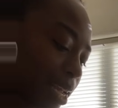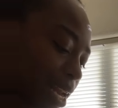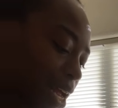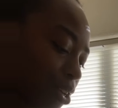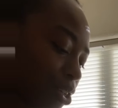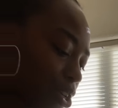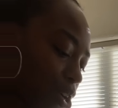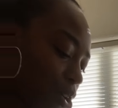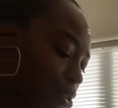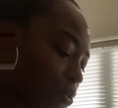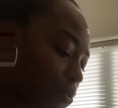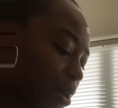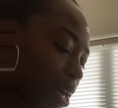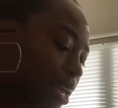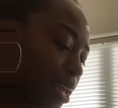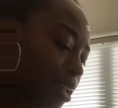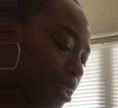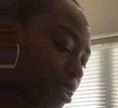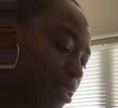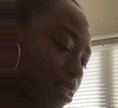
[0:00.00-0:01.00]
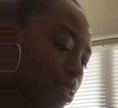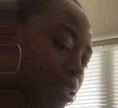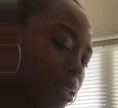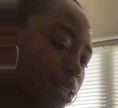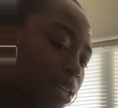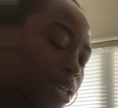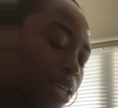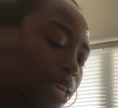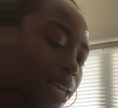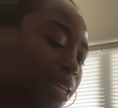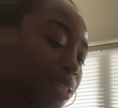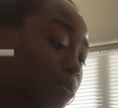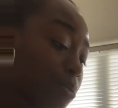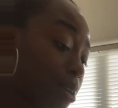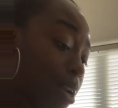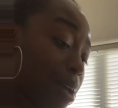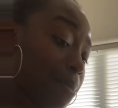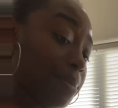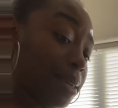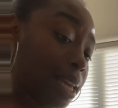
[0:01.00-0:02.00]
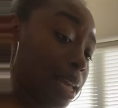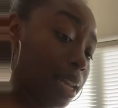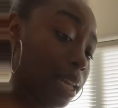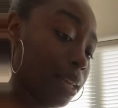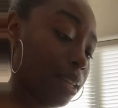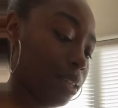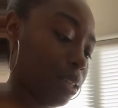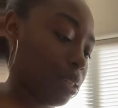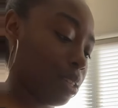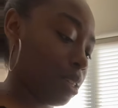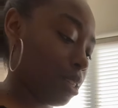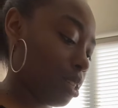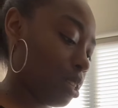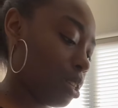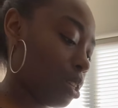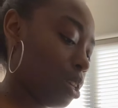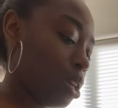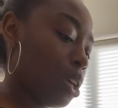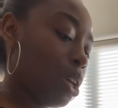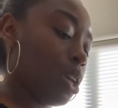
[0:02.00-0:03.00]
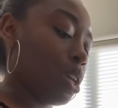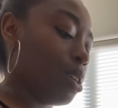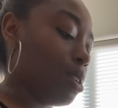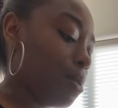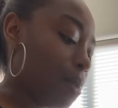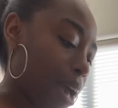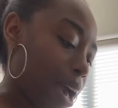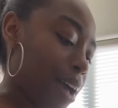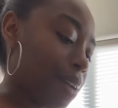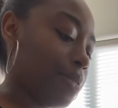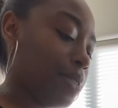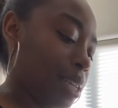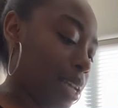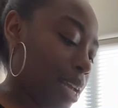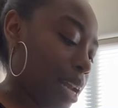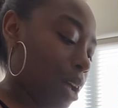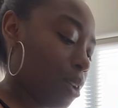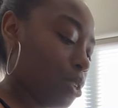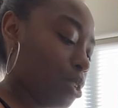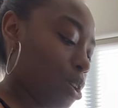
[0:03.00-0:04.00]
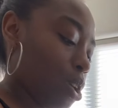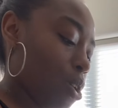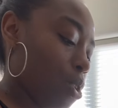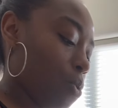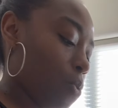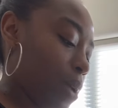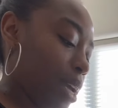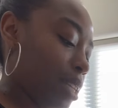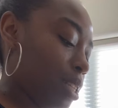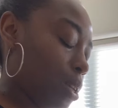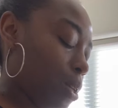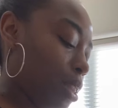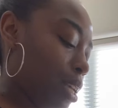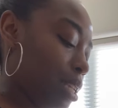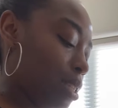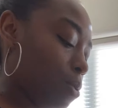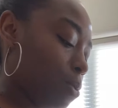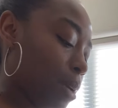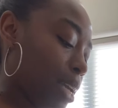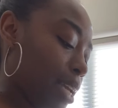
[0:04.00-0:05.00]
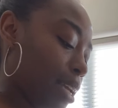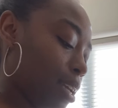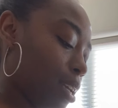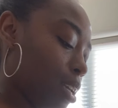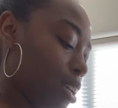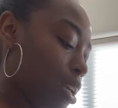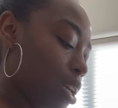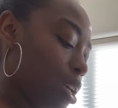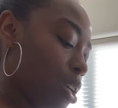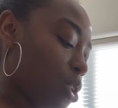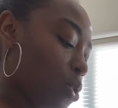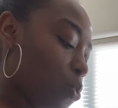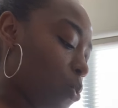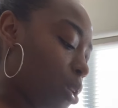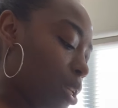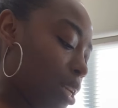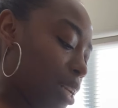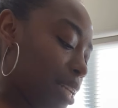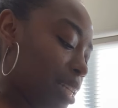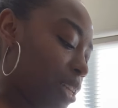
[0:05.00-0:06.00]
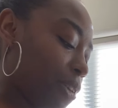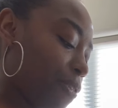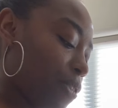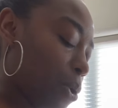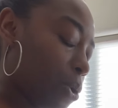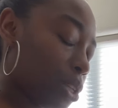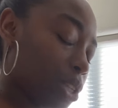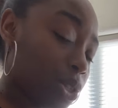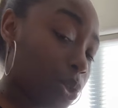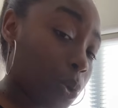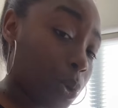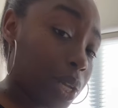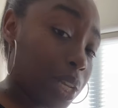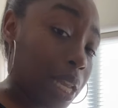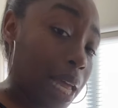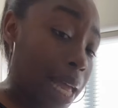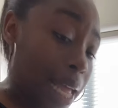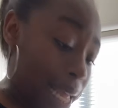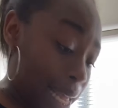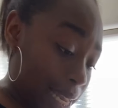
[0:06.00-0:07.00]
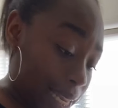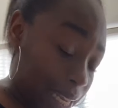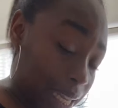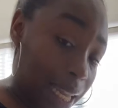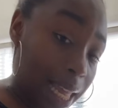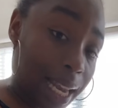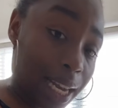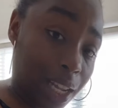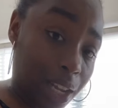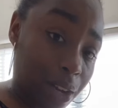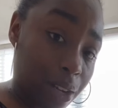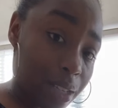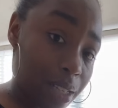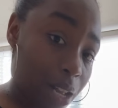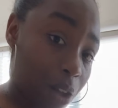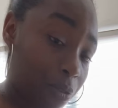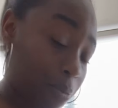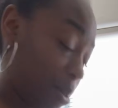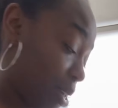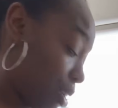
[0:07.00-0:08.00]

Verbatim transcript: get out your own way is what i'm getting you have to get out your own way so this week you really need to focus on letting yourself